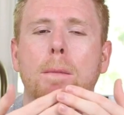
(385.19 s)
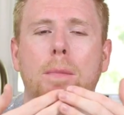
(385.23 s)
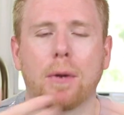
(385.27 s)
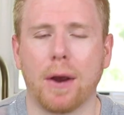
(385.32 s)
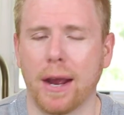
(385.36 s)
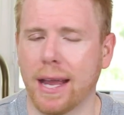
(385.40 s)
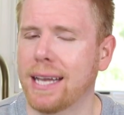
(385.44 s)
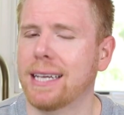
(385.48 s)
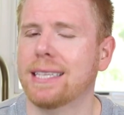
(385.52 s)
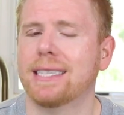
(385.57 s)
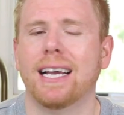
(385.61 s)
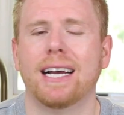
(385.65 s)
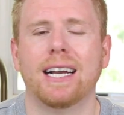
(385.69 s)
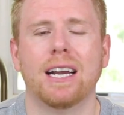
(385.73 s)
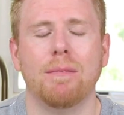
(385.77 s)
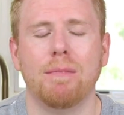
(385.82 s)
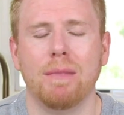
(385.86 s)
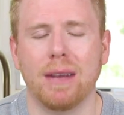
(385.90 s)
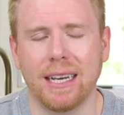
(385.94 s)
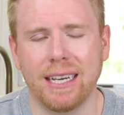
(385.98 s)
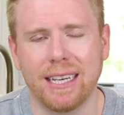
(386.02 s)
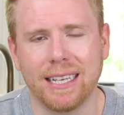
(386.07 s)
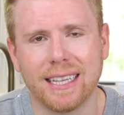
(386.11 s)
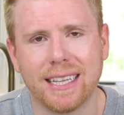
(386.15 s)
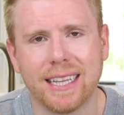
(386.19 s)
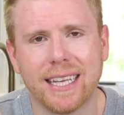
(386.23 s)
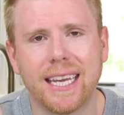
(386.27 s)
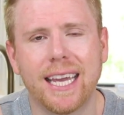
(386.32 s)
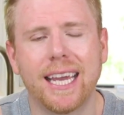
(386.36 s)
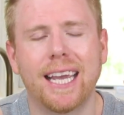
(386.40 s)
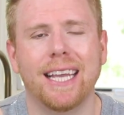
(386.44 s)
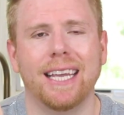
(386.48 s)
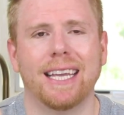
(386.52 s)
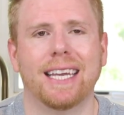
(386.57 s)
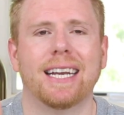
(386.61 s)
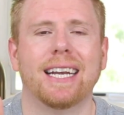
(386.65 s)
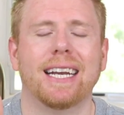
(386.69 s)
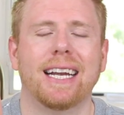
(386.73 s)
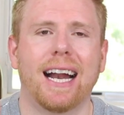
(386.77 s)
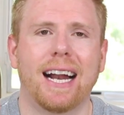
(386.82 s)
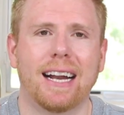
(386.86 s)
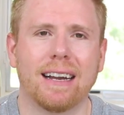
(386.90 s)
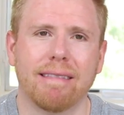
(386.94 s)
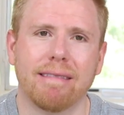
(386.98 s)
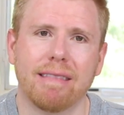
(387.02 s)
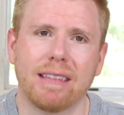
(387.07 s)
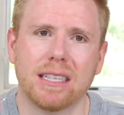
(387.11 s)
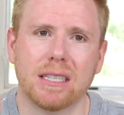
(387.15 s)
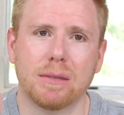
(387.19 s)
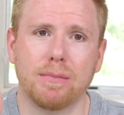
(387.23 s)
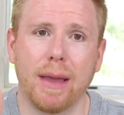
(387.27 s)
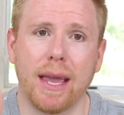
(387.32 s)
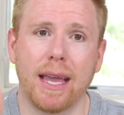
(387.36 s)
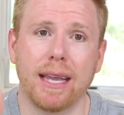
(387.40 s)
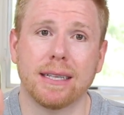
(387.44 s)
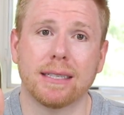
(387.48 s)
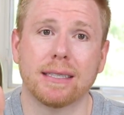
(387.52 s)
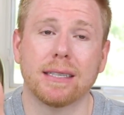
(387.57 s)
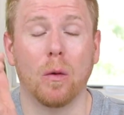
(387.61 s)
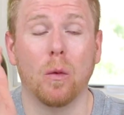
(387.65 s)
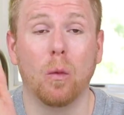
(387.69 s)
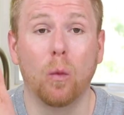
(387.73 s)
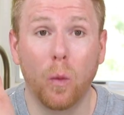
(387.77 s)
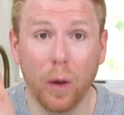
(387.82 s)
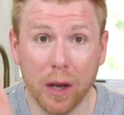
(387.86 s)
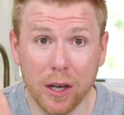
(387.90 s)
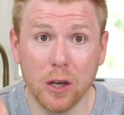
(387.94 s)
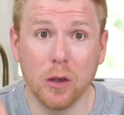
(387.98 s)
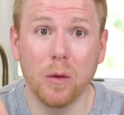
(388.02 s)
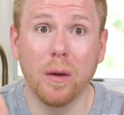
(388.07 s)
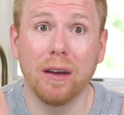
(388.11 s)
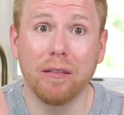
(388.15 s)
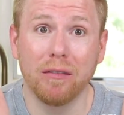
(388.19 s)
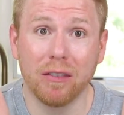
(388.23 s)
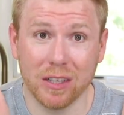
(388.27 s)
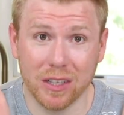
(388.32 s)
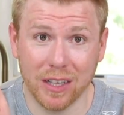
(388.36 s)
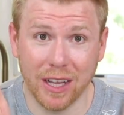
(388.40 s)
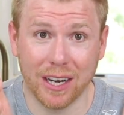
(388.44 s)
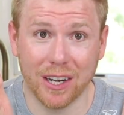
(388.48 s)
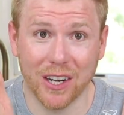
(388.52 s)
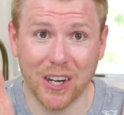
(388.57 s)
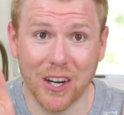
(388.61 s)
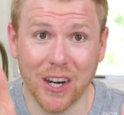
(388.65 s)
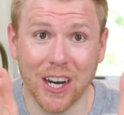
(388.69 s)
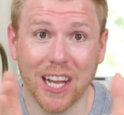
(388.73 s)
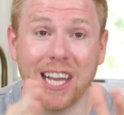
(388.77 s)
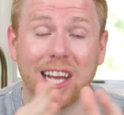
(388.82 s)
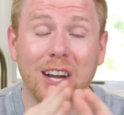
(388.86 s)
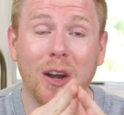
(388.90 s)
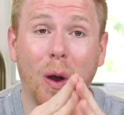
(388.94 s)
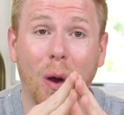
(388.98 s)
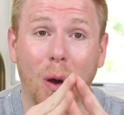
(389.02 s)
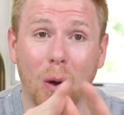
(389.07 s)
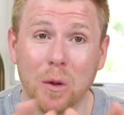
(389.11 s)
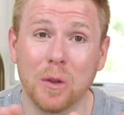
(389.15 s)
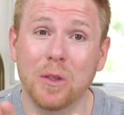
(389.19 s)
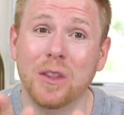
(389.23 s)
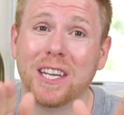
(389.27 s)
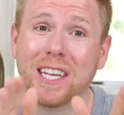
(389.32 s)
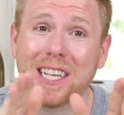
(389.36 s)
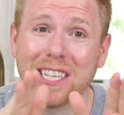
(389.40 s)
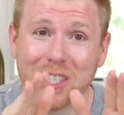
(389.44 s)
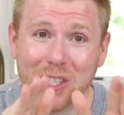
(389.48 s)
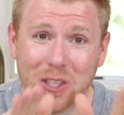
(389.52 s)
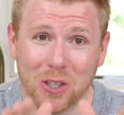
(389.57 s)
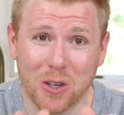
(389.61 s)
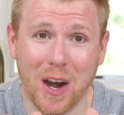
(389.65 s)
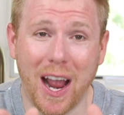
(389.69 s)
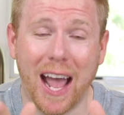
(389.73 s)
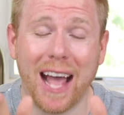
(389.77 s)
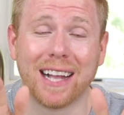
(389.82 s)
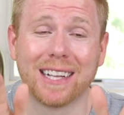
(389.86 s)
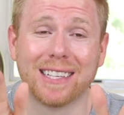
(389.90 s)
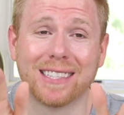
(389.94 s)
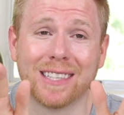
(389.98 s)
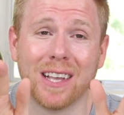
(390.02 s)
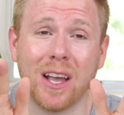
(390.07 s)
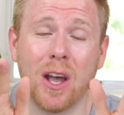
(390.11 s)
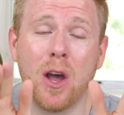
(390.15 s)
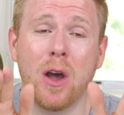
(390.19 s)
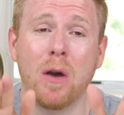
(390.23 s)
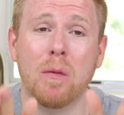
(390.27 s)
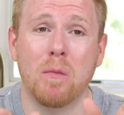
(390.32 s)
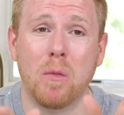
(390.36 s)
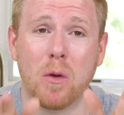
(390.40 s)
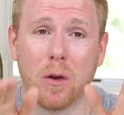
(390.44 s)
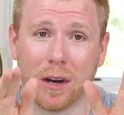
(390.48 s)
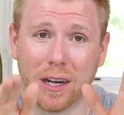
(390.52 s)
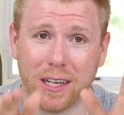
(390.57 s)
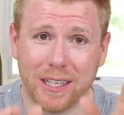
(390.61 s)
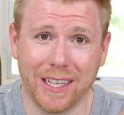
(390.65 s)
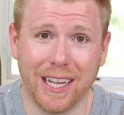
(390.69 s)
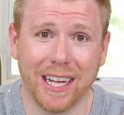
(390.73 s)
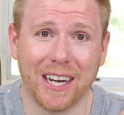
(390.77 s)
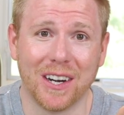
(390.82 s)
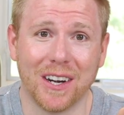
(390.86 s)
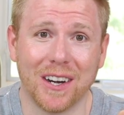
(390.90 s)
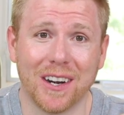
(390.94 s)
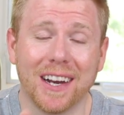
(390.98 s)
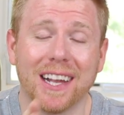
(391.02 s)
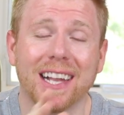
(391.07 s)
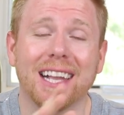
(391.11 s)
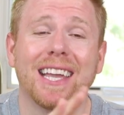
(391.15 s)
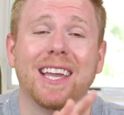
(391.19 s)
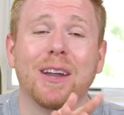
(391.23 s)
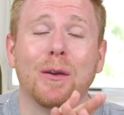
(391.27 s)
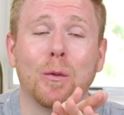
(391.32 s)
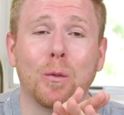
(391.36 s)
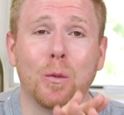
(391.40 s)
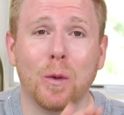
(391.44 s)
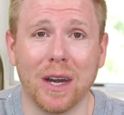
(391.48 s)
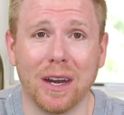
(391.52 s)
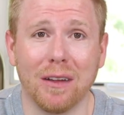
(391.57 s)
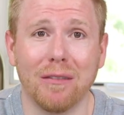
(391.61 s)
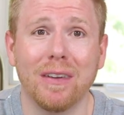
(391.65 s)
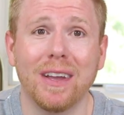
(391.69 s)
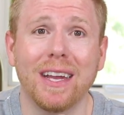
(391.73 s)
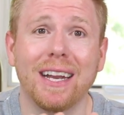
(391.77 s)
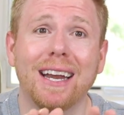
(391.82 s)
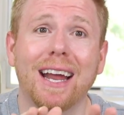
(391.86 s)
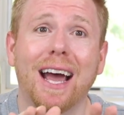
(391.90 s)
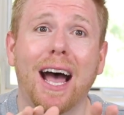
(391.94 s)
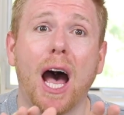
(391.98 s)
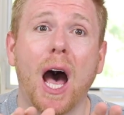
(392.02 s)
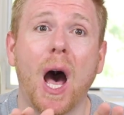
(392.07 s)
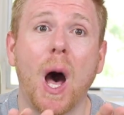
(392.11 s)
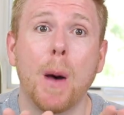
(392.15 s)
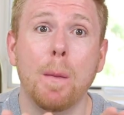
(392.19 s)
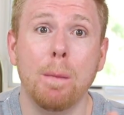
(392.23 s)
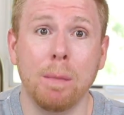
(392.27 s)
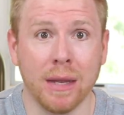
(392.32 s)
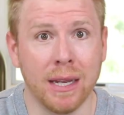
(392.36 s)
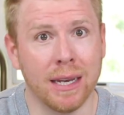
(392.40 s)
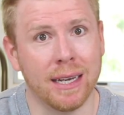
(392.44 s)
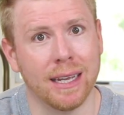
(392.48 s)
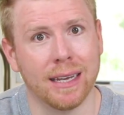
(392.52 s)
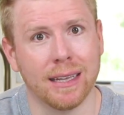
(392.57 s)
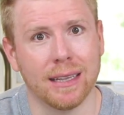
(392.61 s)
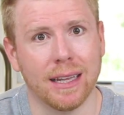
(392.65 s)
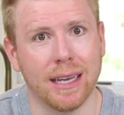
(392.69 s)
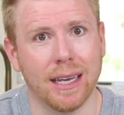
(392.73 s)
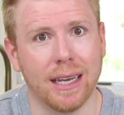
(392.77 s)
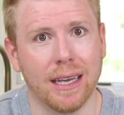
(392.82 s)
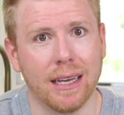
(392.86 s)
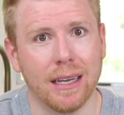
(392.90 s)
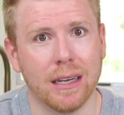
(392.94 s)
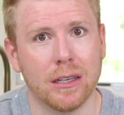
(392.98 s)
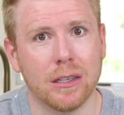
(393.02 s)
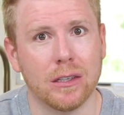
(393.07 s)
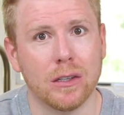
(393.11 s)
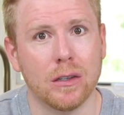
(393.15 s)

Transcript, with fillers: Break it down immediately and get it out of the space. When you have clutter, it only attracts more clutter. Get rid of it immediately.